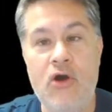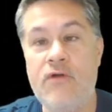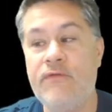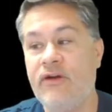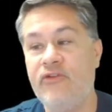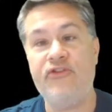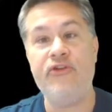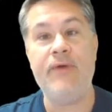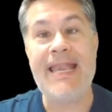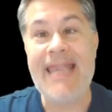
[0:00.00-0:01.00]
over
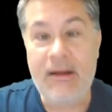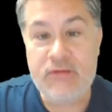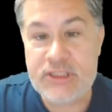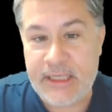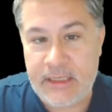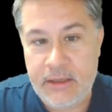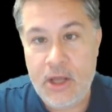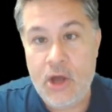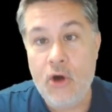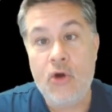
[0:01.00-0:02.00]
to announcing
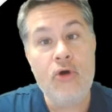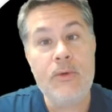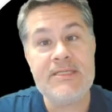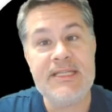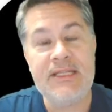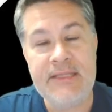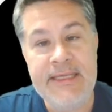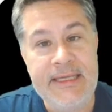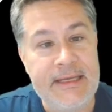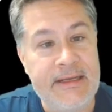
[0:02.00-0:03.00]
who is in the
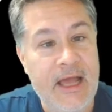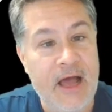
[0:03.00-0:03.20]
lead,